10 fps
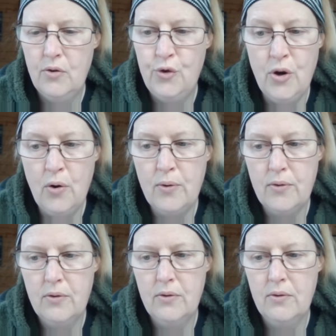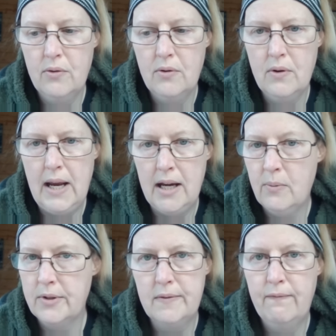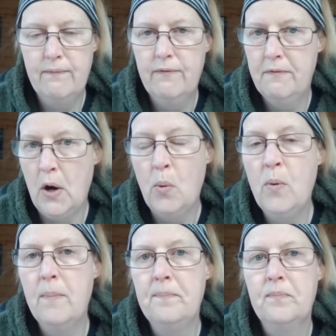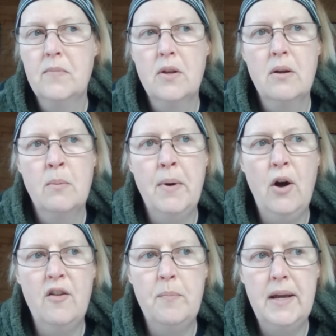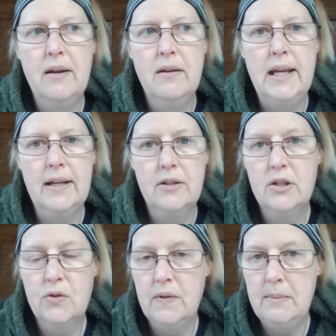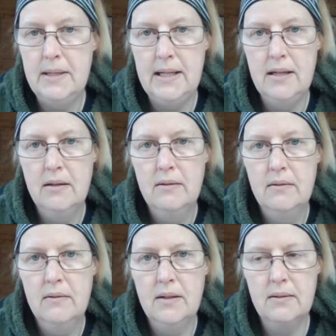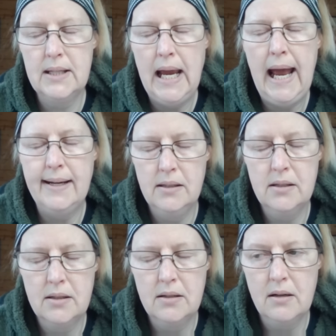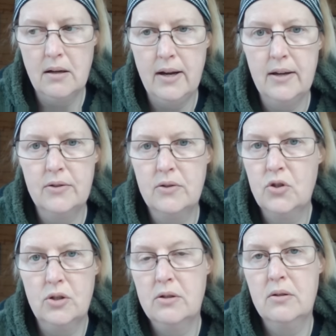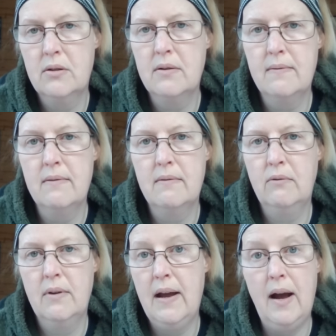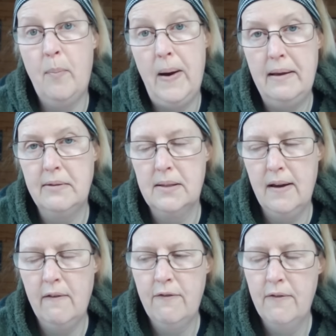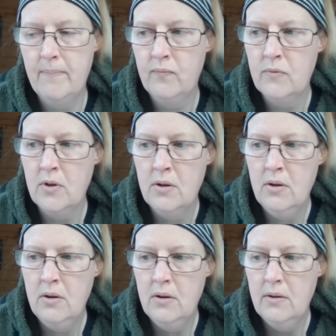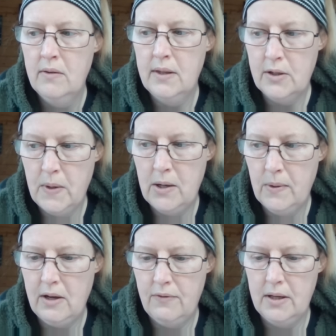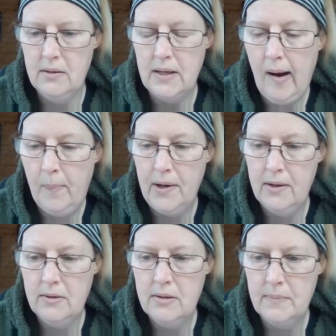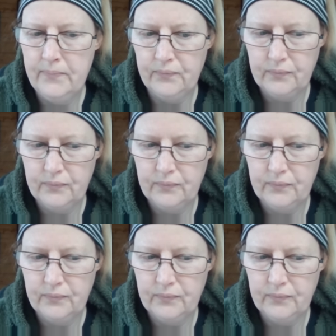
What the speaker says: not anyone's fault, but I've been extremely tense, like just apprehensive this week with everything that's happened.